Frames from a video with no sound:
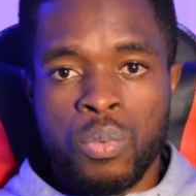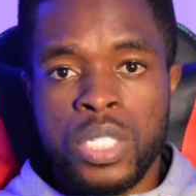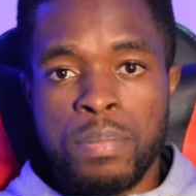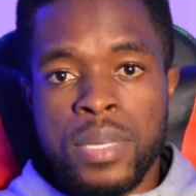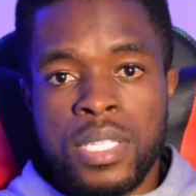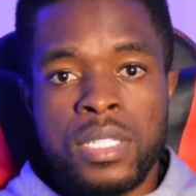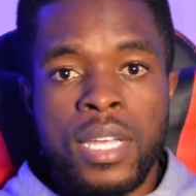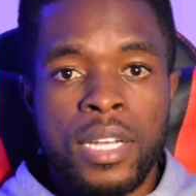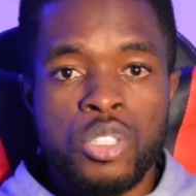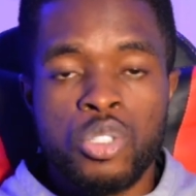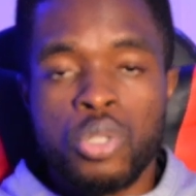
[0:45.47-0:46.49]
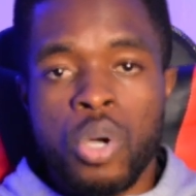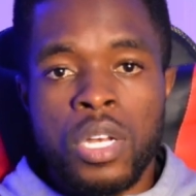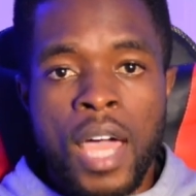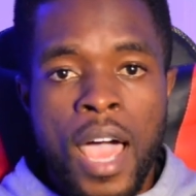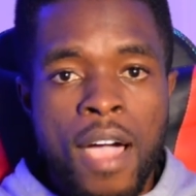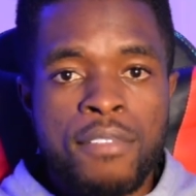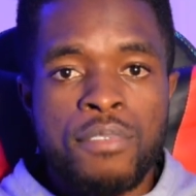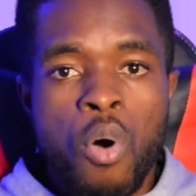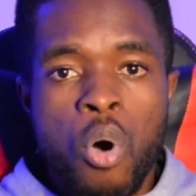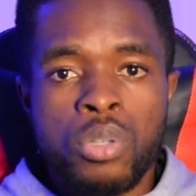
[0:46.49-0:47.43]
which means that you don't have
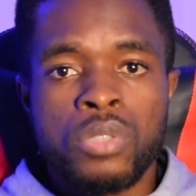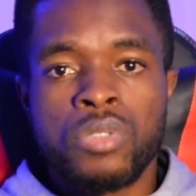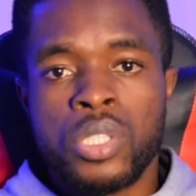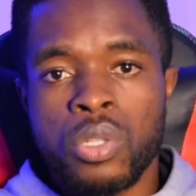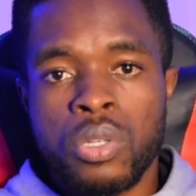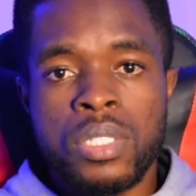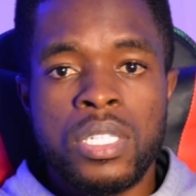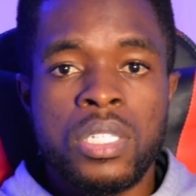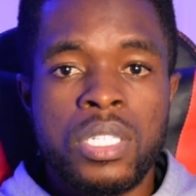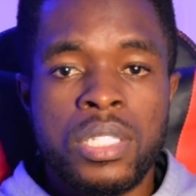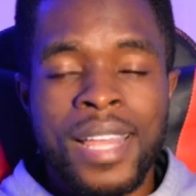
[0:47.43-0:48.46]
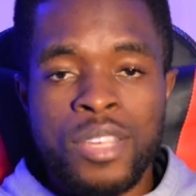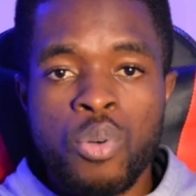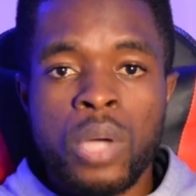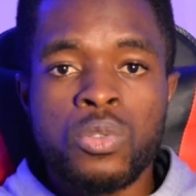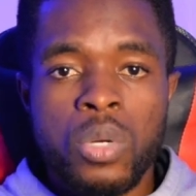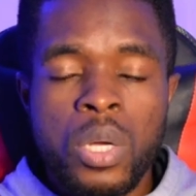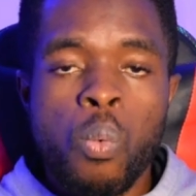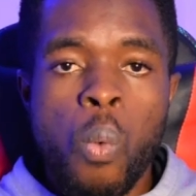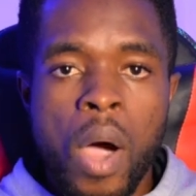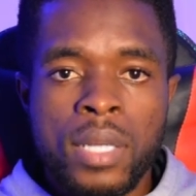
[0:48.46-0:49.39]
all the resources that you
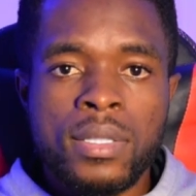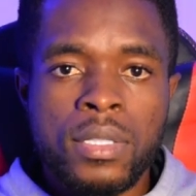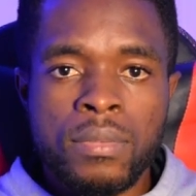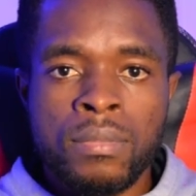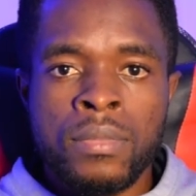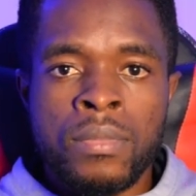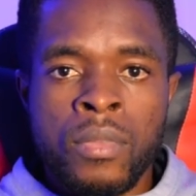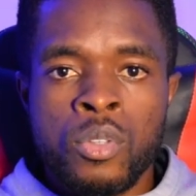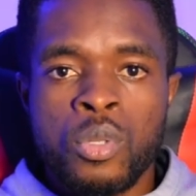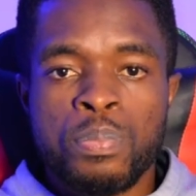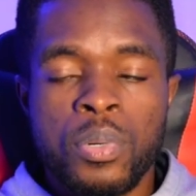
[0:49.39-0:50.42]
actually want to